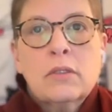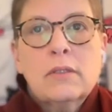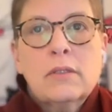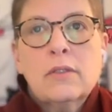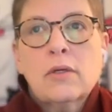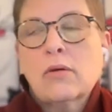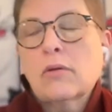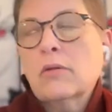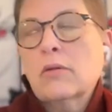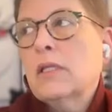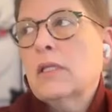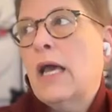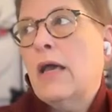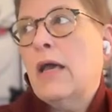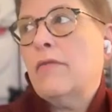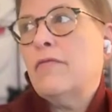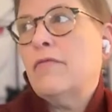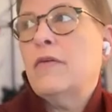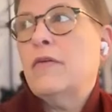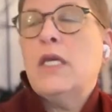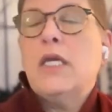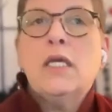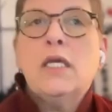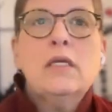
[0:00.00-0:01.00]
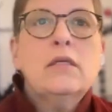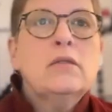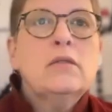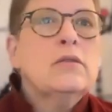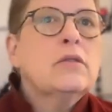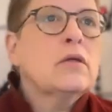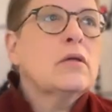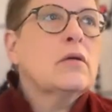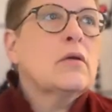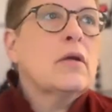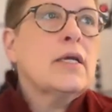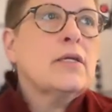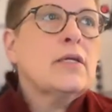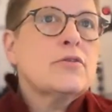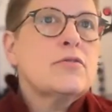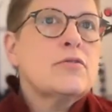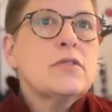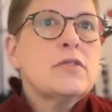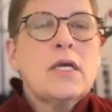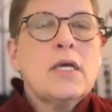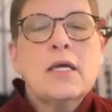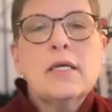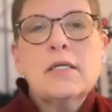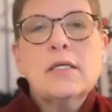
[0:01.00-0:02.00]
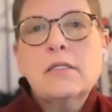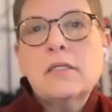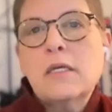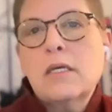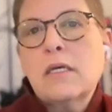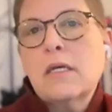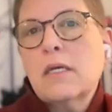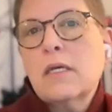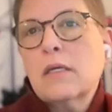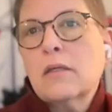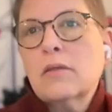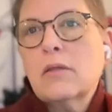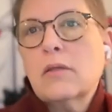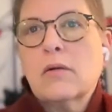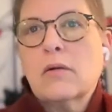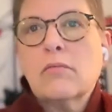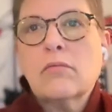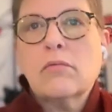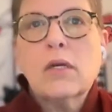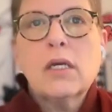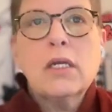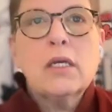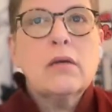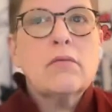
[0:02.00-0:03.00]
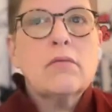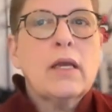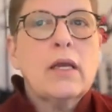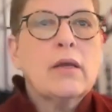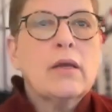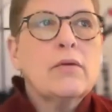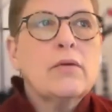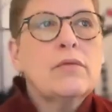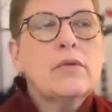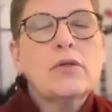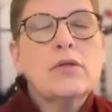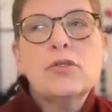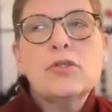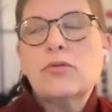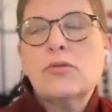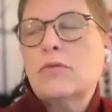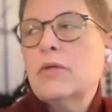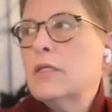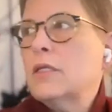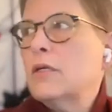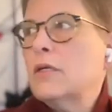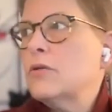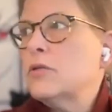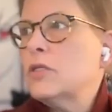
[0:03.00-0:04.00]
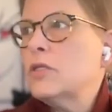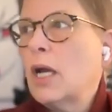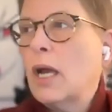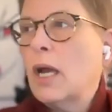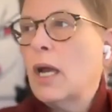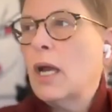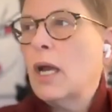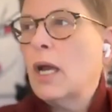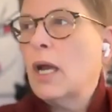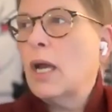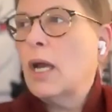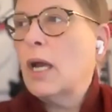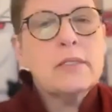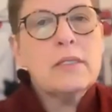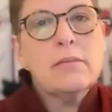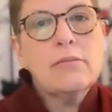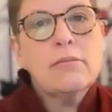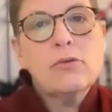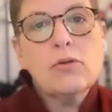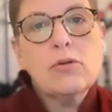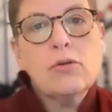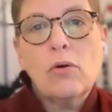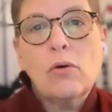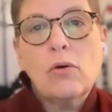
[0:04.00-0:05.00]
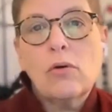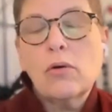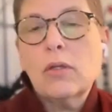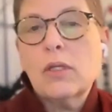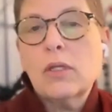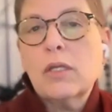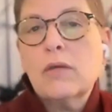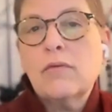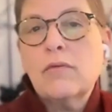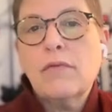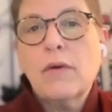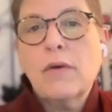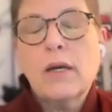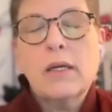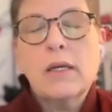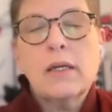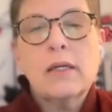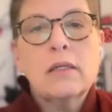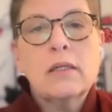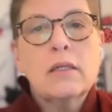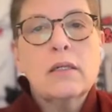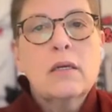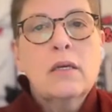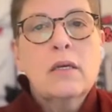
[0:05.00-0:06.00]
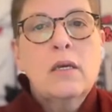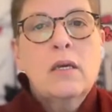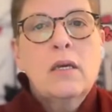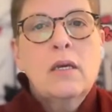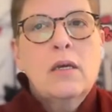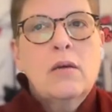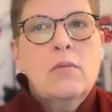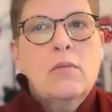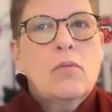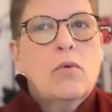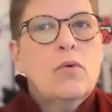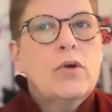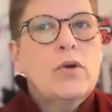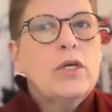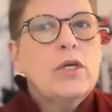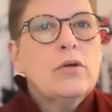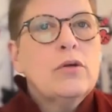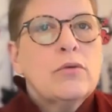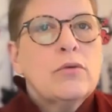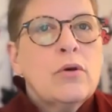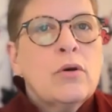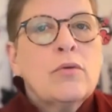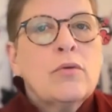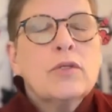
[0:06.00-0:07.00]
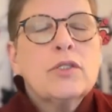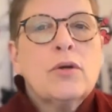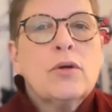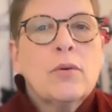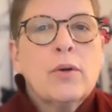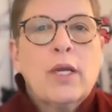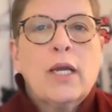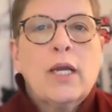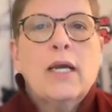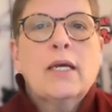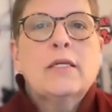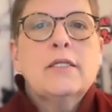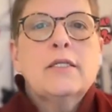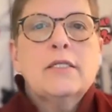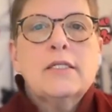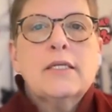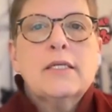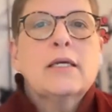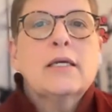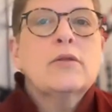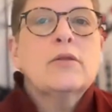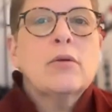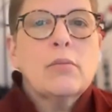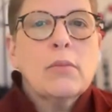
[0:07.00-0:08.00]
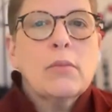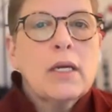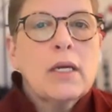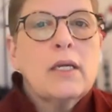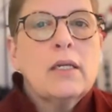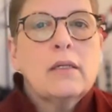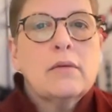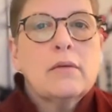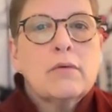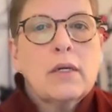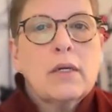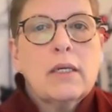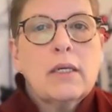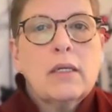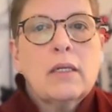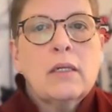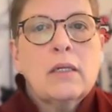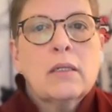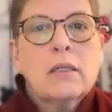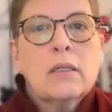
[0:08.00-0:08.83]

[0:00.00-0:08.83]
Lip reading: They're laughing, they're exercising, they're running around, they're doing their job, they seem totally fine. Well, we don't know what's going on inside their mind, right?